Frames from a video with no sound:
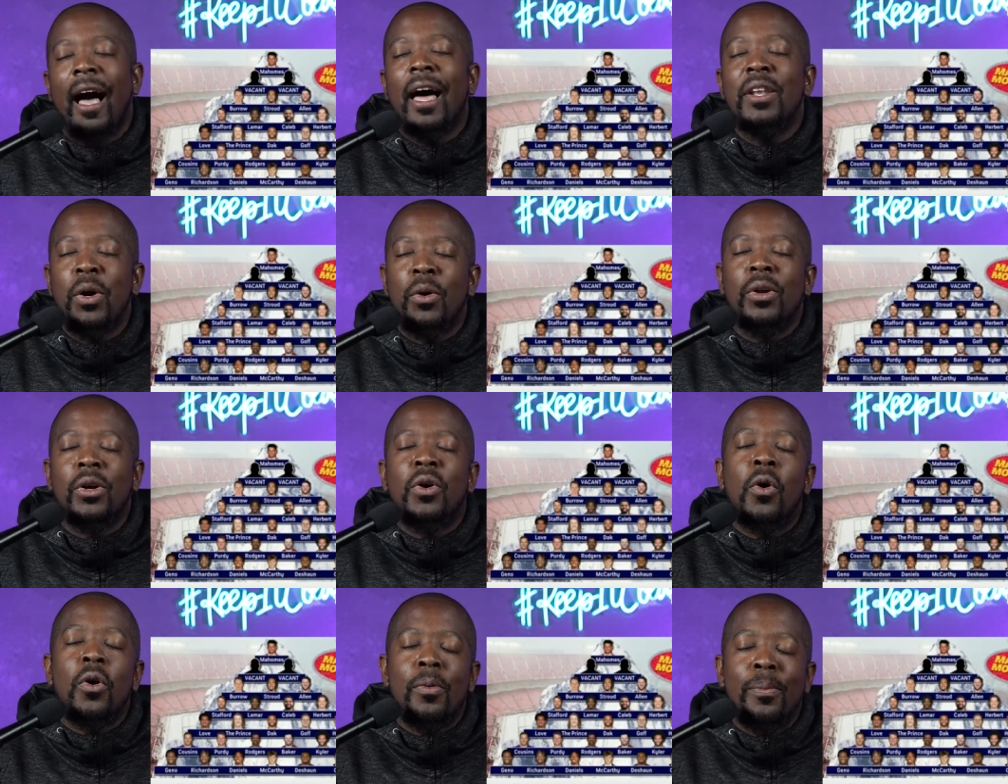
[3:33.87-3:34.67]
I know the
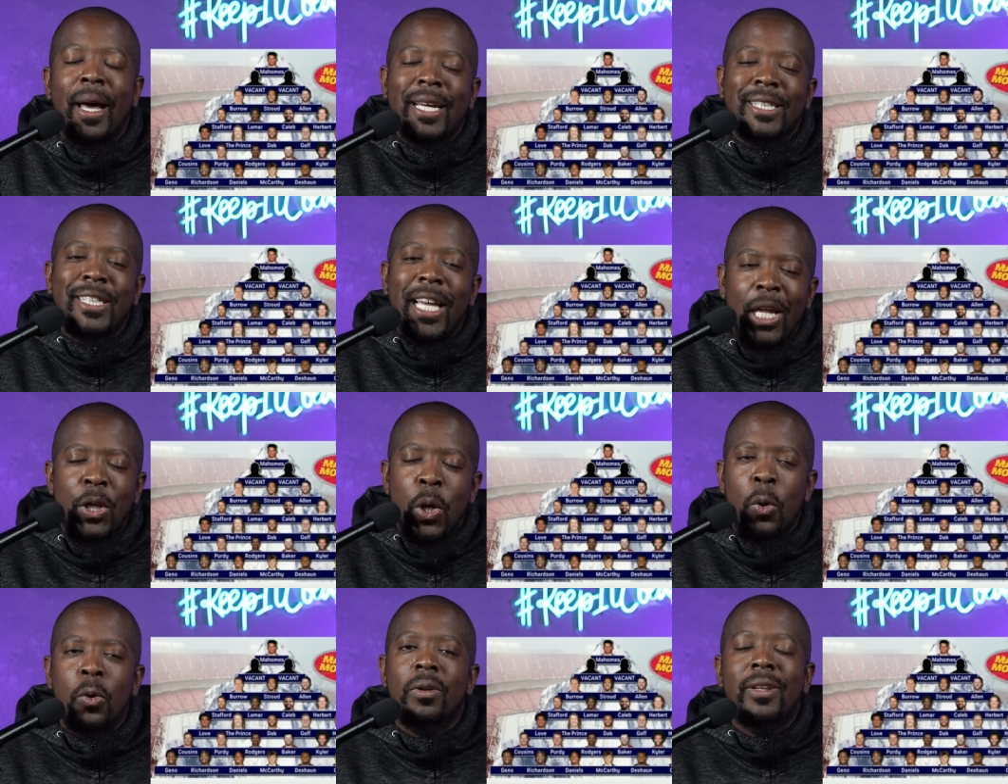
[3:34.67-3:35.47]
quarterbacks they
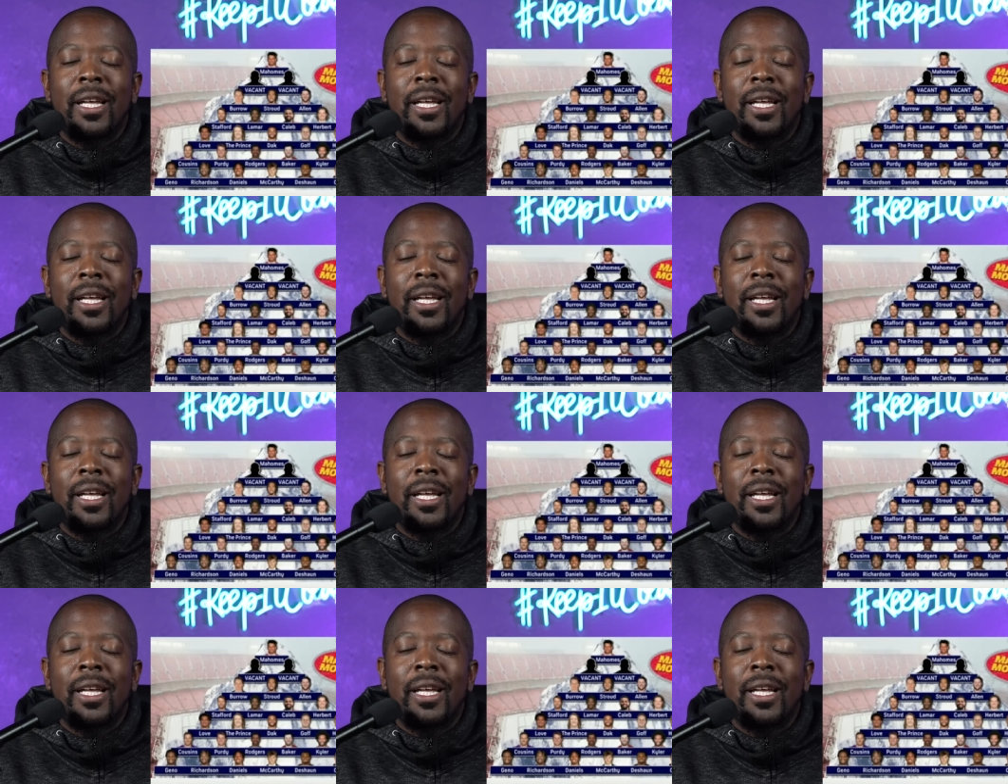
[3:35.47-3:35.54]
don't